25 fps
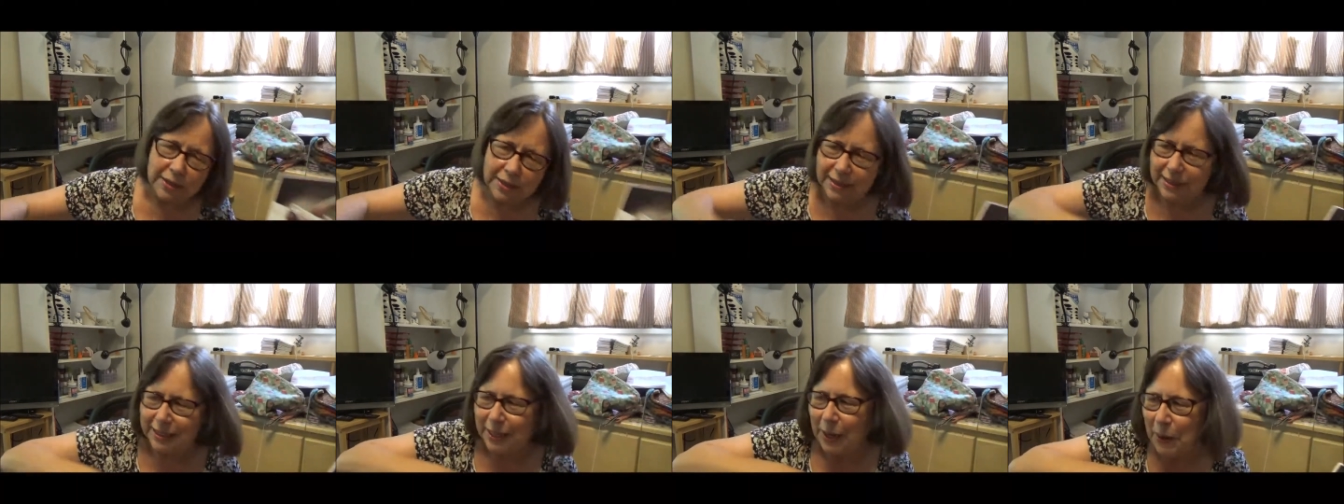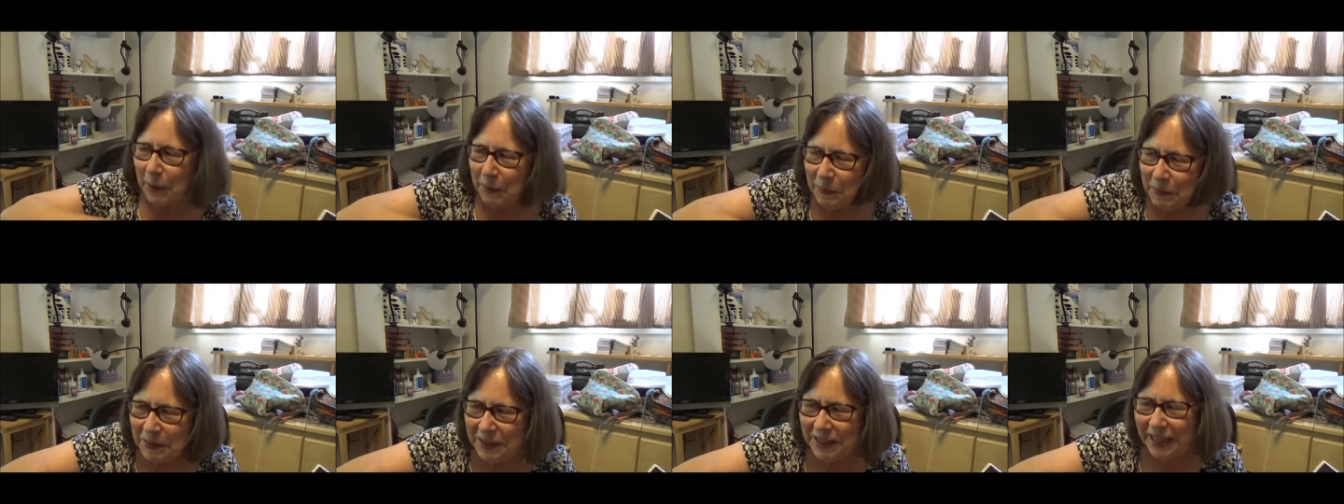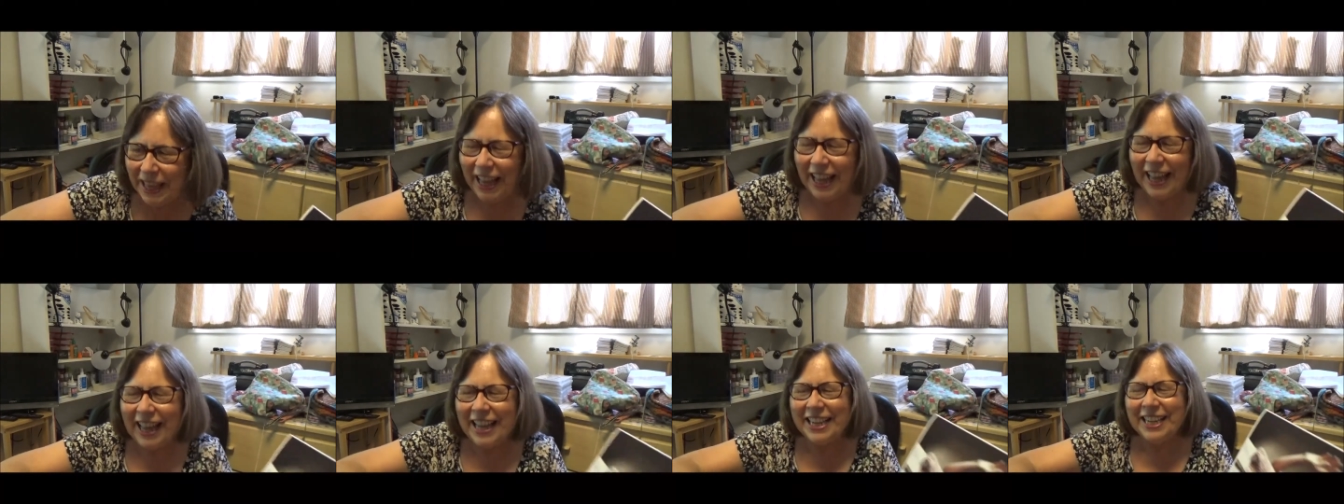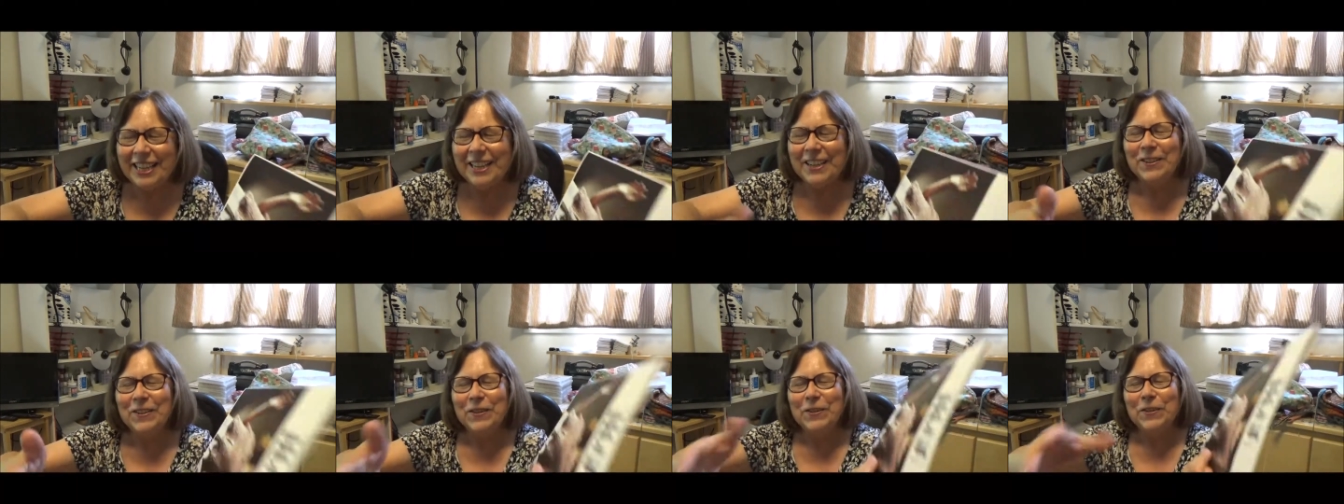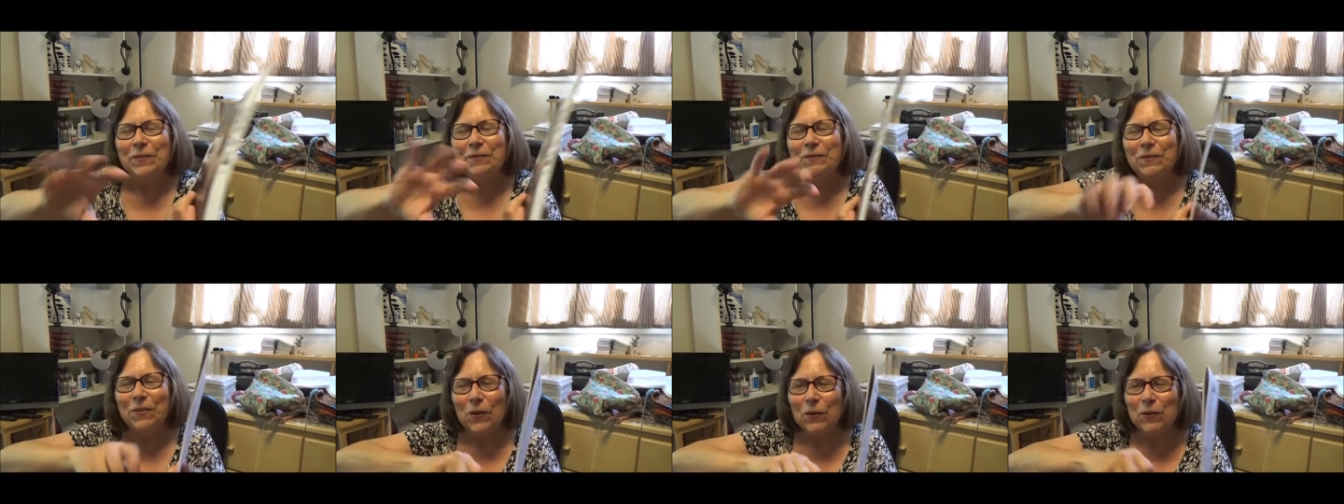steps on it or
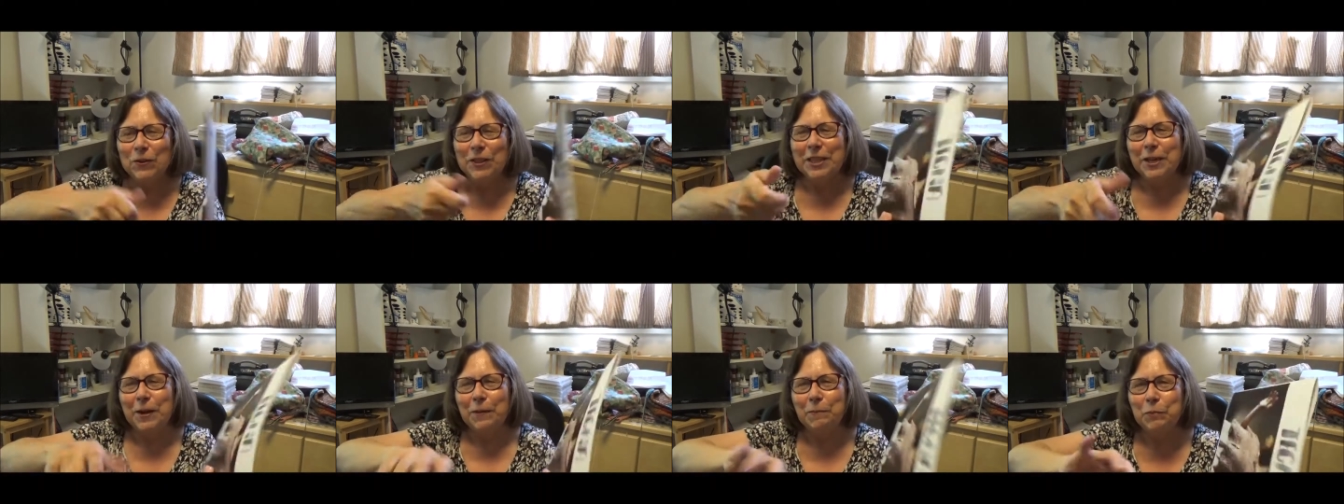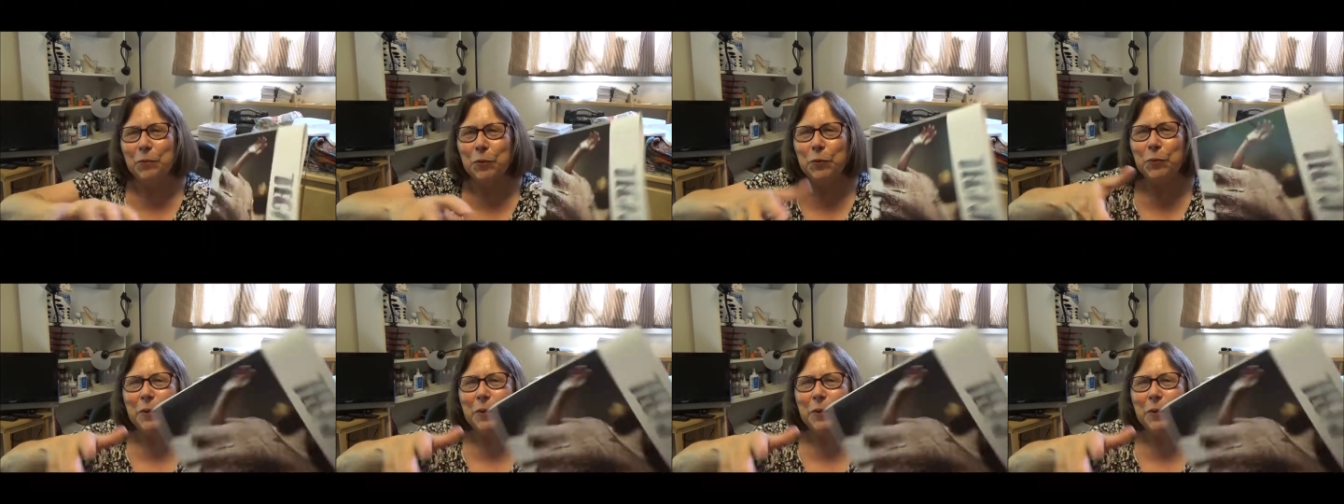you fold it up too